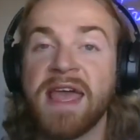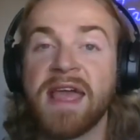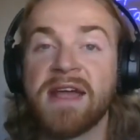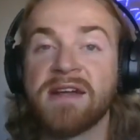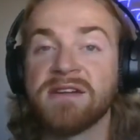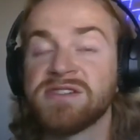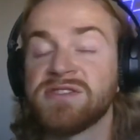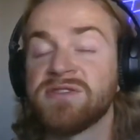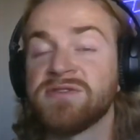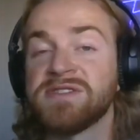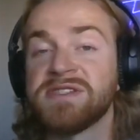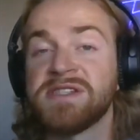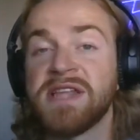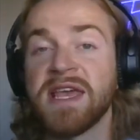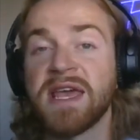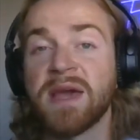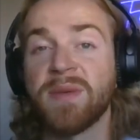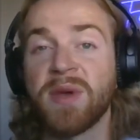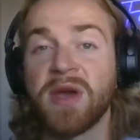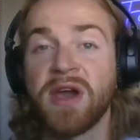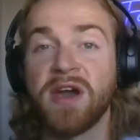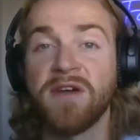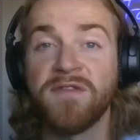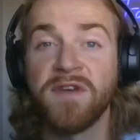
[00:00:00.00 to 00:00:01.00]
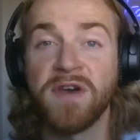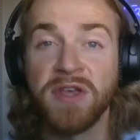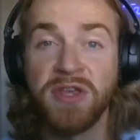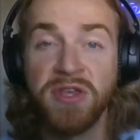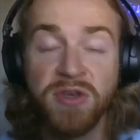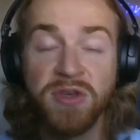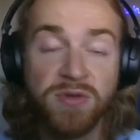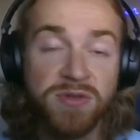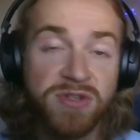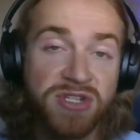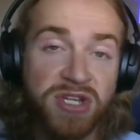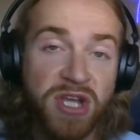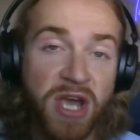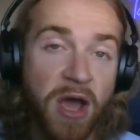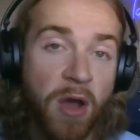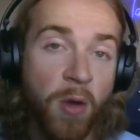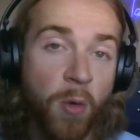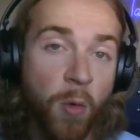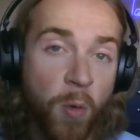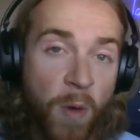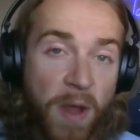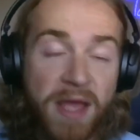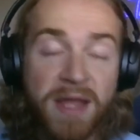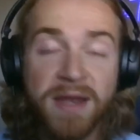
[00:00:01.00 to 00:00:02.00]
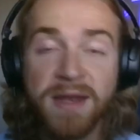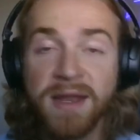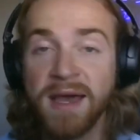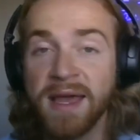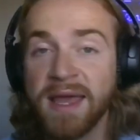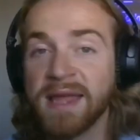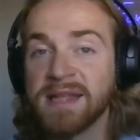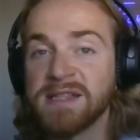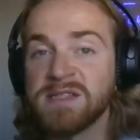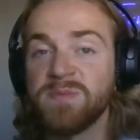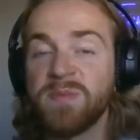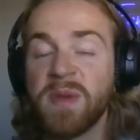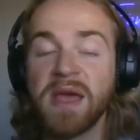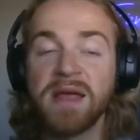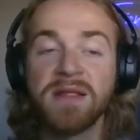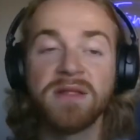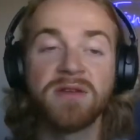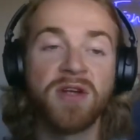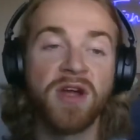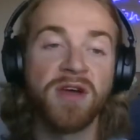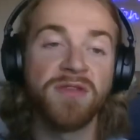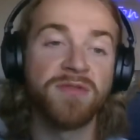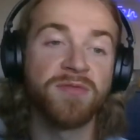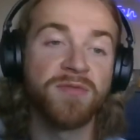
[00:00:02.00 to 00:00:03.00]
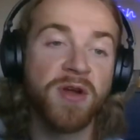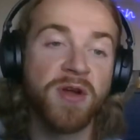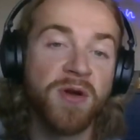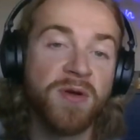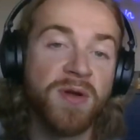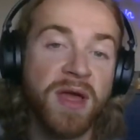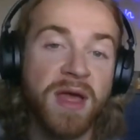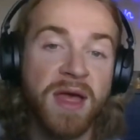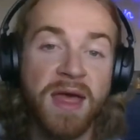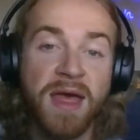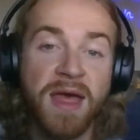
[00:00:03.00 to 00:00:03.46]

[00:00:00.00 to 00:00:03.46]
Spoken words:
Arizona State coming off a huge win against Baylor on the road.